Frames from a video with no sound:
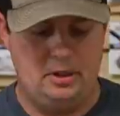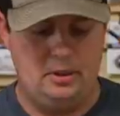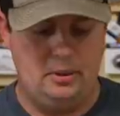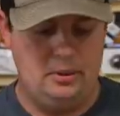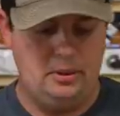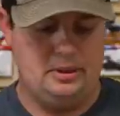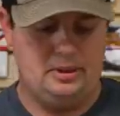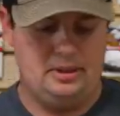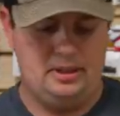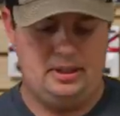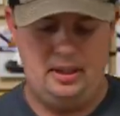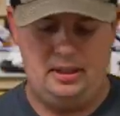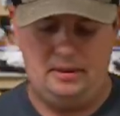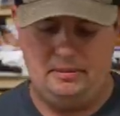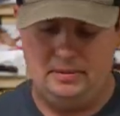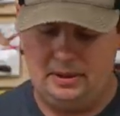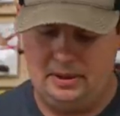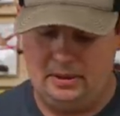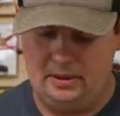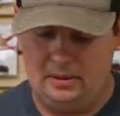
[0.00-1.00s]
Googan
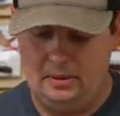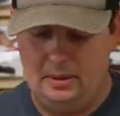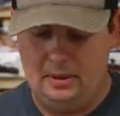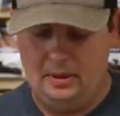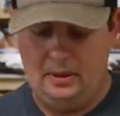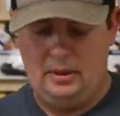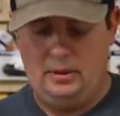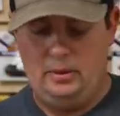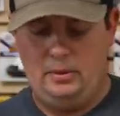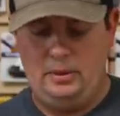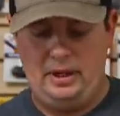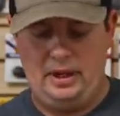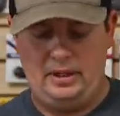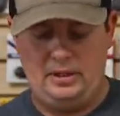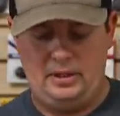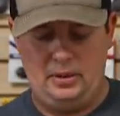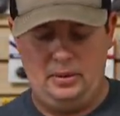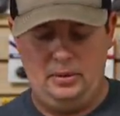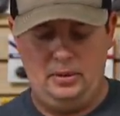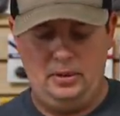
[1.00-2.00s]
stuff. So we
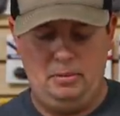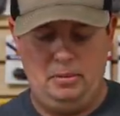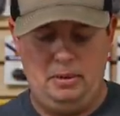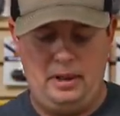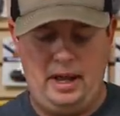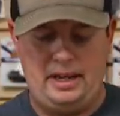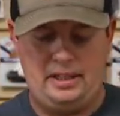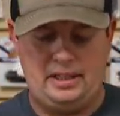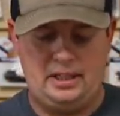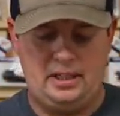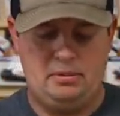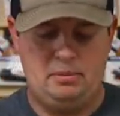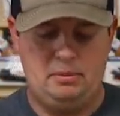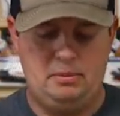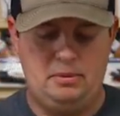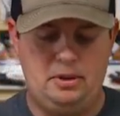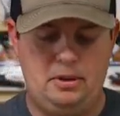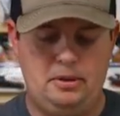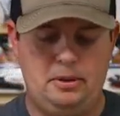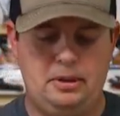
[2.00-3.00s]
got two new plastics
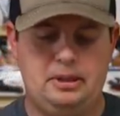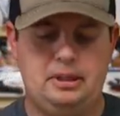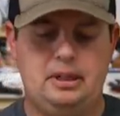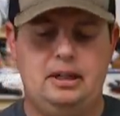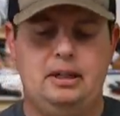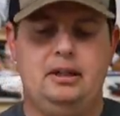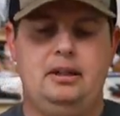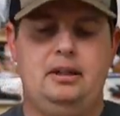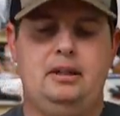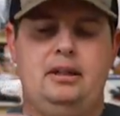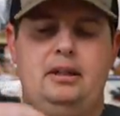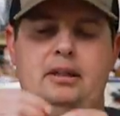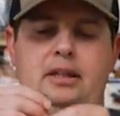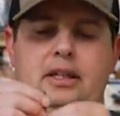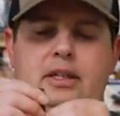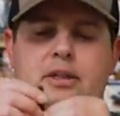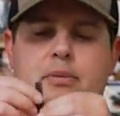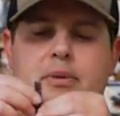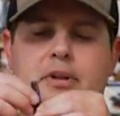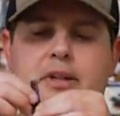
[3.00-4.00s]
from Googan.
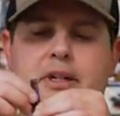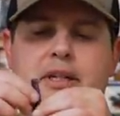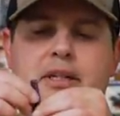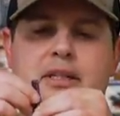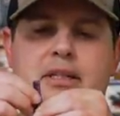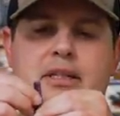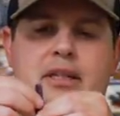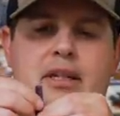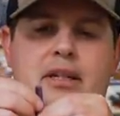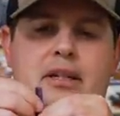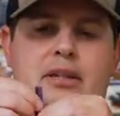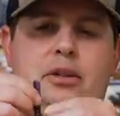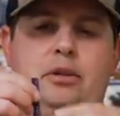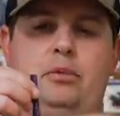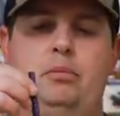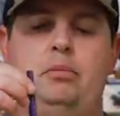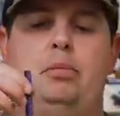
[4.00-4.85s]
This one is the new